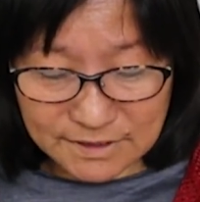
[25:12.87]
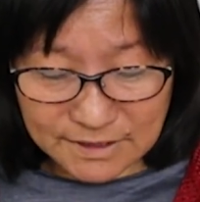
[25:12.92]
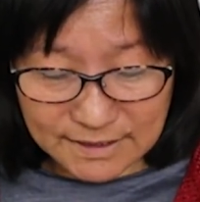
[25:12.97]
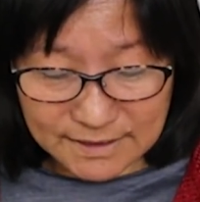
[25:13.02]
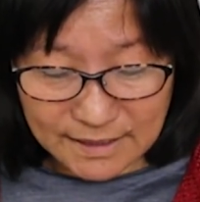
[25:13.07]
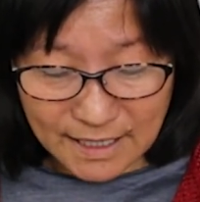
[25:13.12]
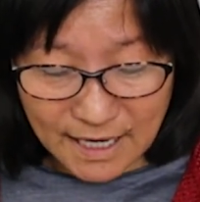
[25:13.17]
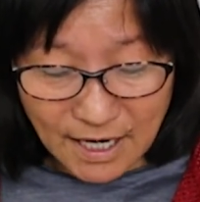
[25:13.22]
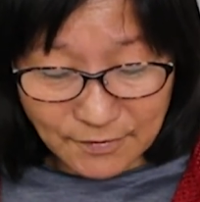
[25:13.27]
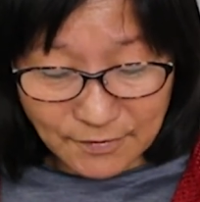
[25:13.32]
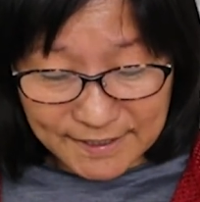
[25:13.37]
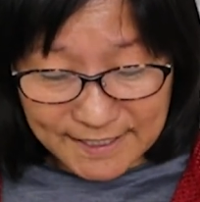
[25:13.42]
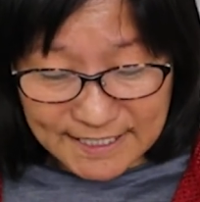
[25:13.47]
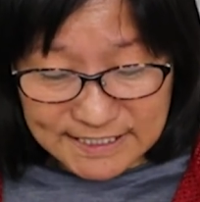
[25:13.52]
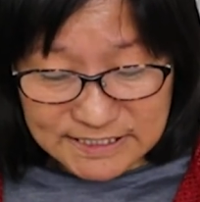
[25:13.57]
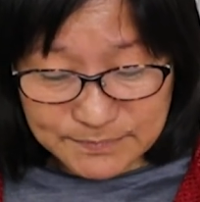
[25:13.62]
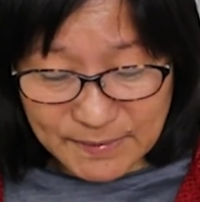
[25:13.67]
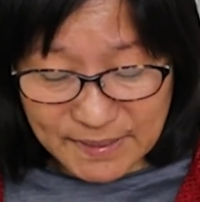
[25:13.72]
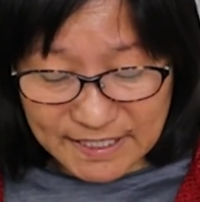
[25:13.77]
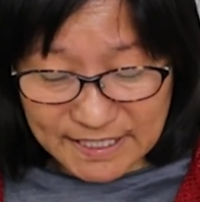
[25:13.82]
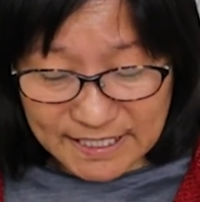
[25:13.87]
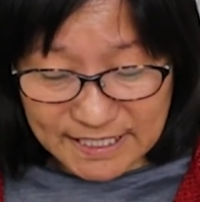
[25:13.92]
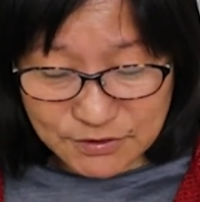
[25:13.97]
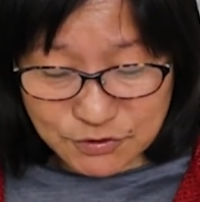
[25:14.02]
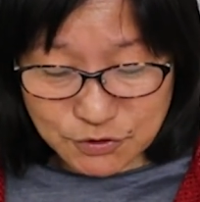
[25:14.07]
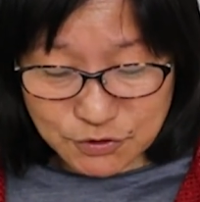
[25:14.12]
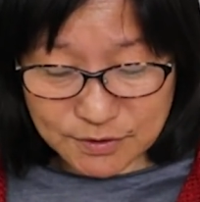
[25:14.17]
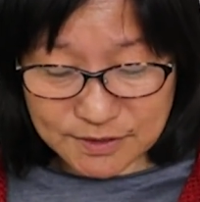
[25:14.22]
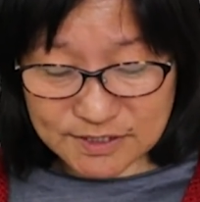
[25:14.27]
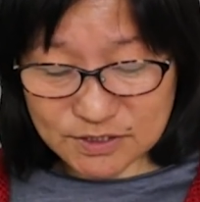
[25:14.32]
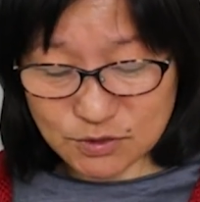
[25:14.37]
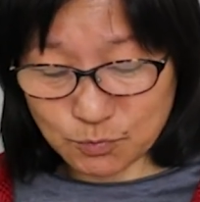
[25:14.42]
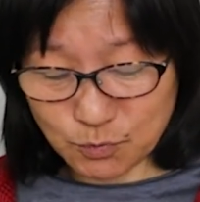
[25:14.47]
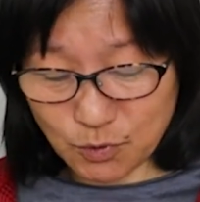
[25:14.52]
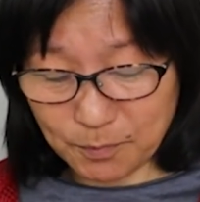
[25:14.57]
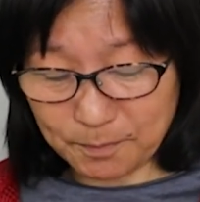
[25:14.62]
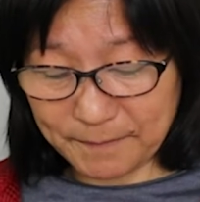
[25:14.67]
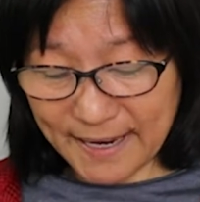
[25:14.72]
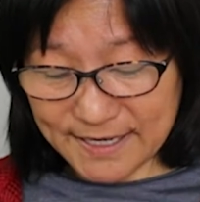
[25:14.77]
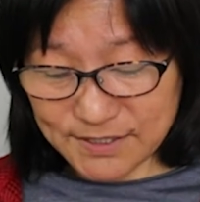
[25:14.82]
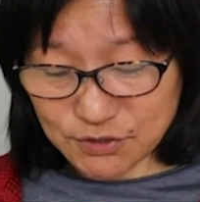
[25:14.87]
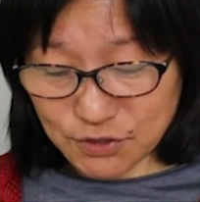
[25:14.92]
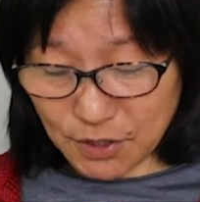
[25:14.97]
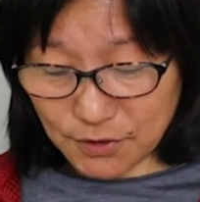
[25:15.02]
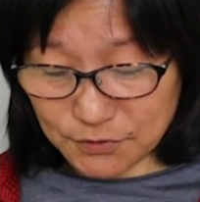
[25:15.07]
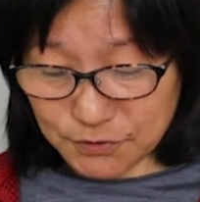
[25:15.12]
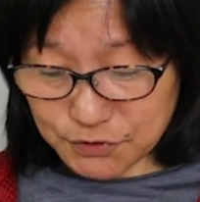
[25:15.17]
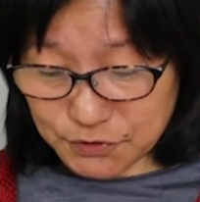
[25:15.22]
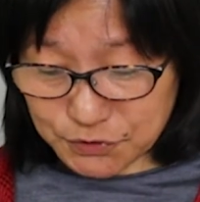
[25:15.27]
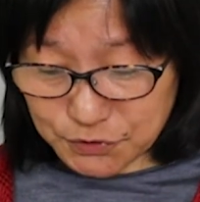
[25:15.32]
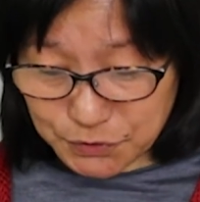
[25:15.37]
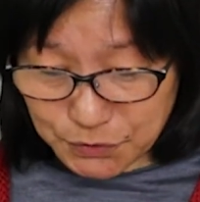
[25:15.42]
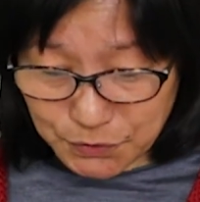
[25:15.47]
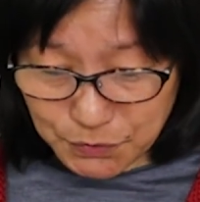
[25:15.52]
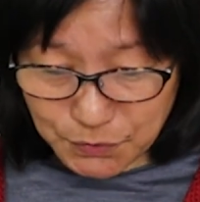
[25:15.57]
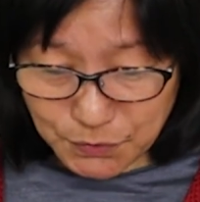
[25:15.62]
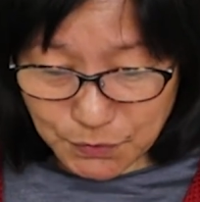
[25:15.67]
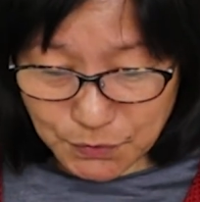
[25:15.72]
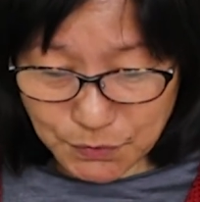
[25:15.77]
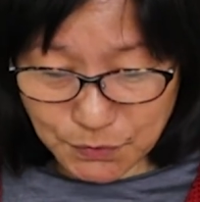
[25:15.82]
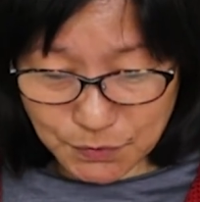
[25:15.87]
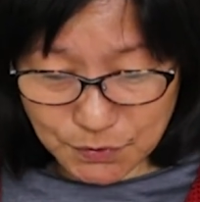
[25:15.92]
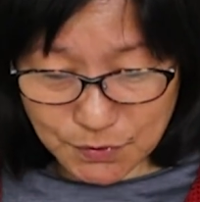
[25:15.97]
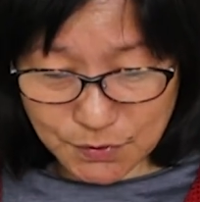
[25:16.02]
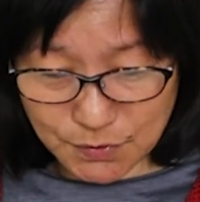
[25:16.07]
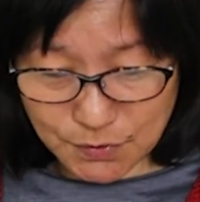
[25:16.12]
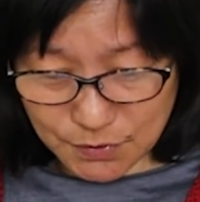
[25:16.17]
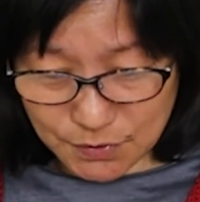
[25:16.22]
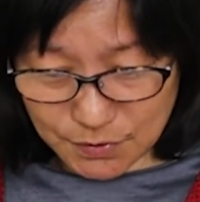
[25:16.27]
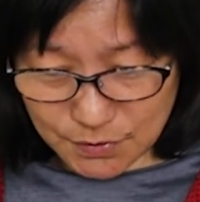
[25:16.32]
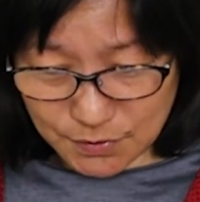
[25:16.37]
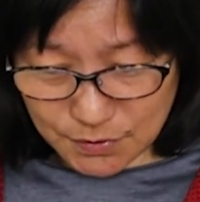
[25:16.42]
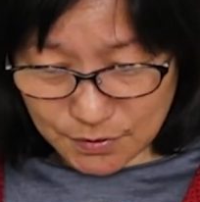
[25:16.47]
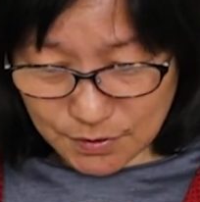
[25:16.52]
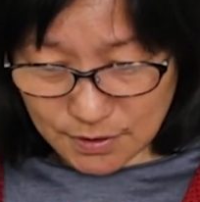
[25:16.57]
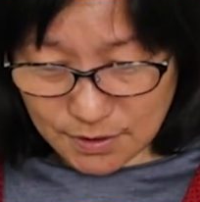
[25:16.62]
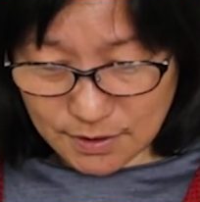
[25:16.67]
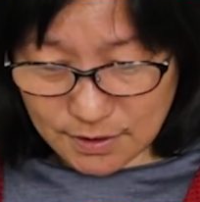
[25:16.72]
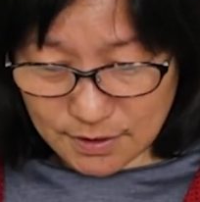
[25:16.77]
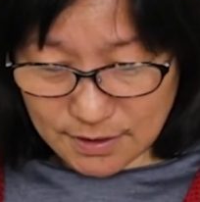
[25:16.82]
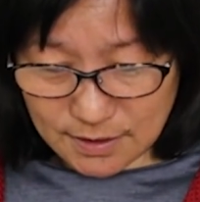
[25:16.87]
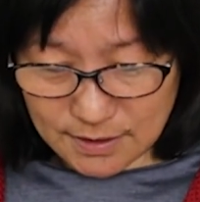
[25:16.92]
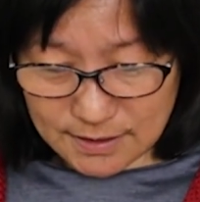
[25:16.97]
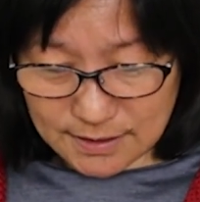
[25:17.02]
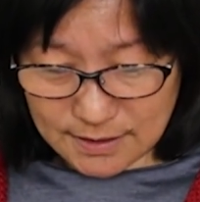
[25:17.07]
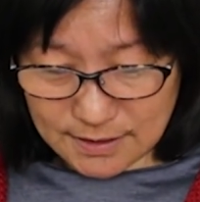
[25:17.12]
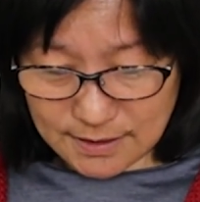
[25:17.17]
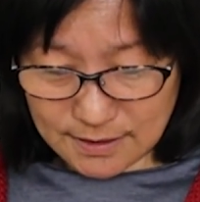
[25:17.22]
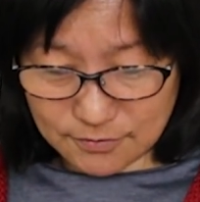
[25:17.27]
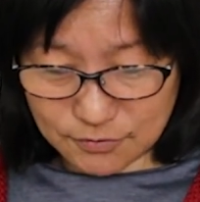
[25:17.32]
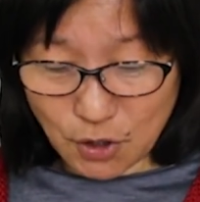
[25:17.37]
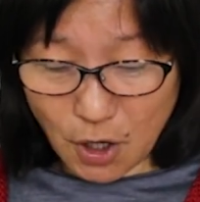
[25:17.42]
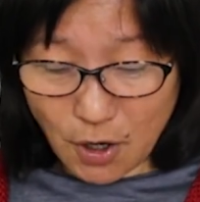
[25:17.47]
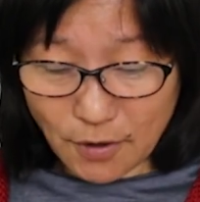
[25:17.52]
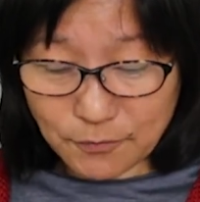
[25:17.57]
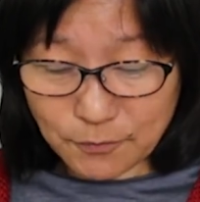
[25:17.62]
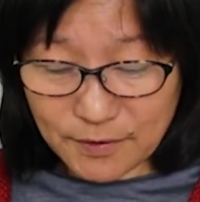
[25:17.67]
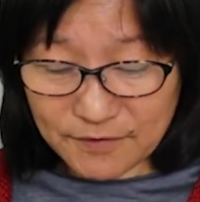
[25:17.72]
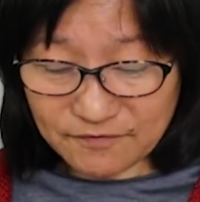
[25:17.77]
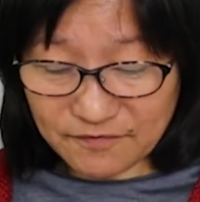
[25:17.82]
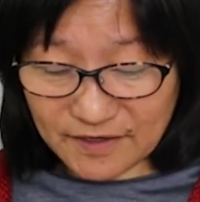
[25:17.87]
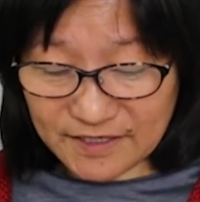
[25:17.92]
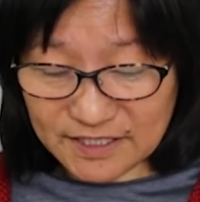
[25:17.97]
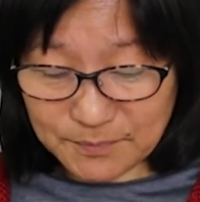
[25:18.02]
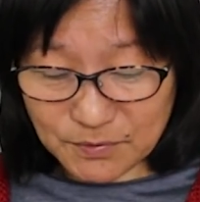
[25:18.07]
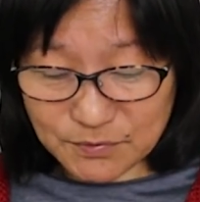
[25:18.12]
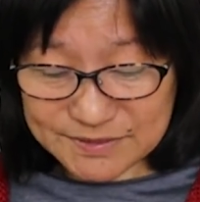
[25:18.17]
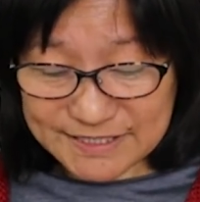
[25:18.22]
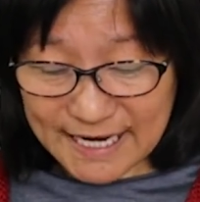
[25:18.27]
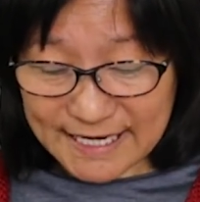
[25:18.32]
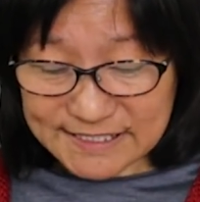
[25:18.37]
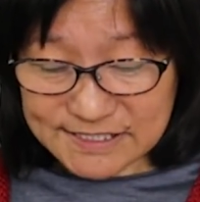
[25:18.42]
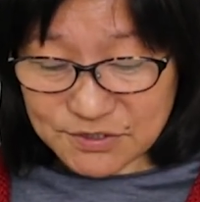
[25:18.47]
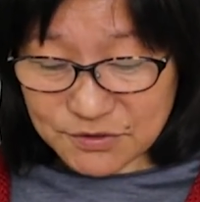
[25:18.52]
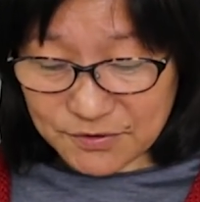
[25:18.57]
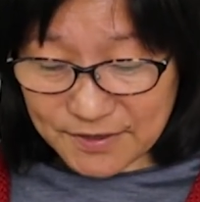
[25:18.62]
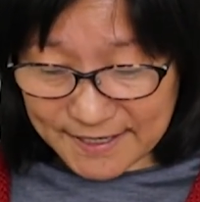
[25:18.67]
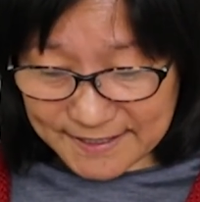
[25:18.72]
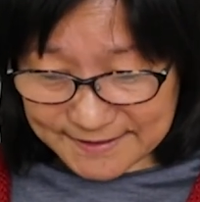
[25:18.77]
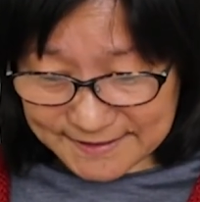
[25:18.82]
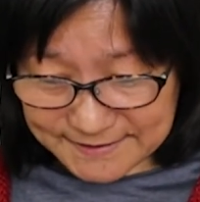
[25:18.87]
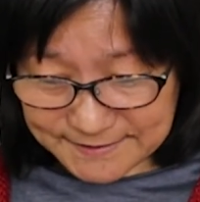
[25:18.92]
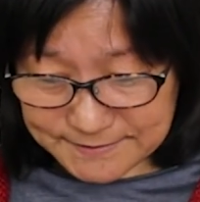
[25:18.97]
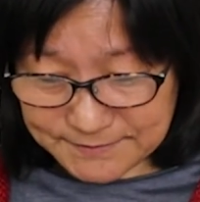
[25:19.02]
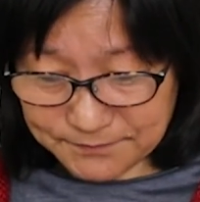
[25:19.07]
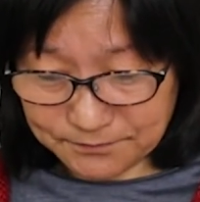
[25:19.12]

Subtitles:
RDSP issuers will base on two non-refundable tax credit